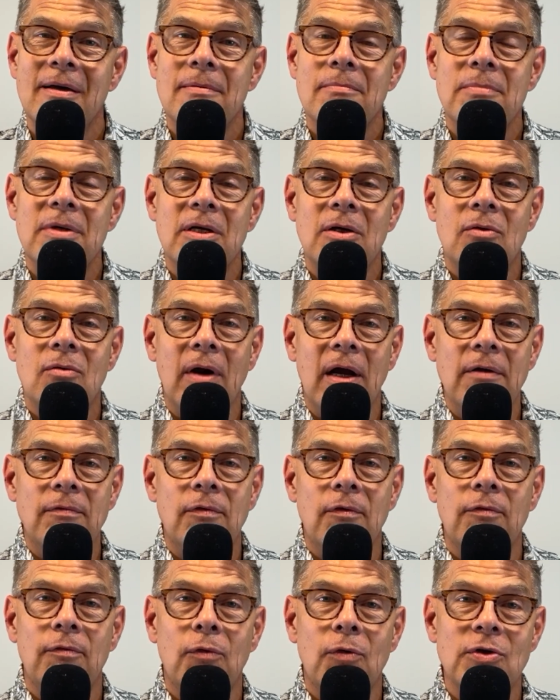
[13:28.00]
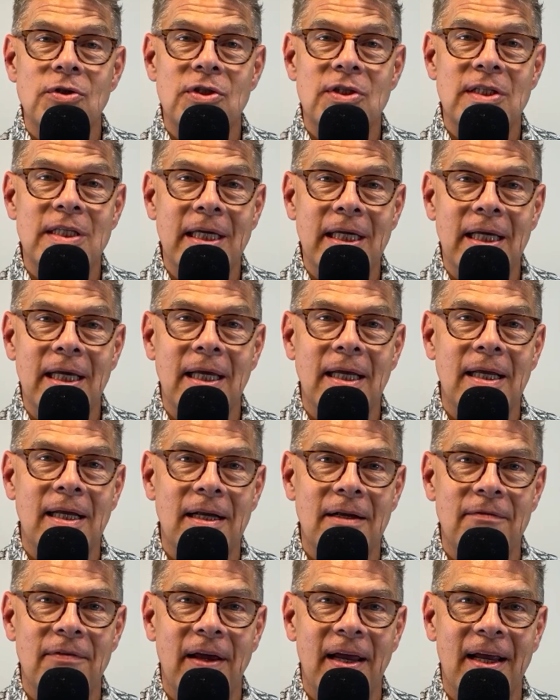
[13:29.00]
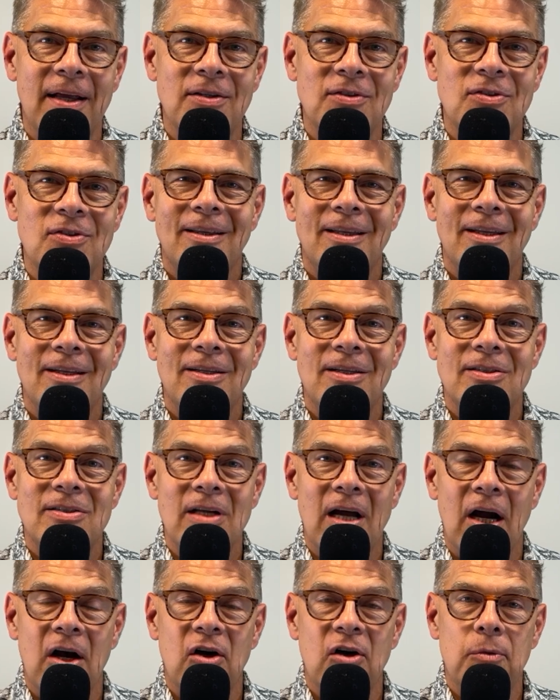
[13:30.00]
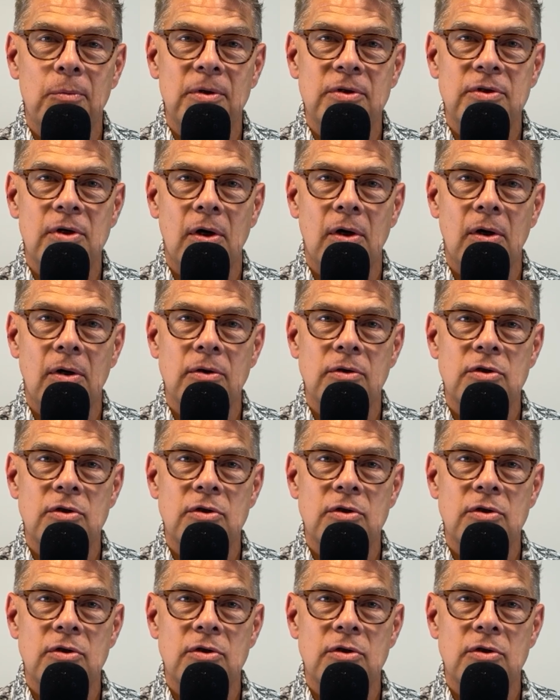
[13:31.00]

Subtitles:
being grateful for seeing in advance the desire to return.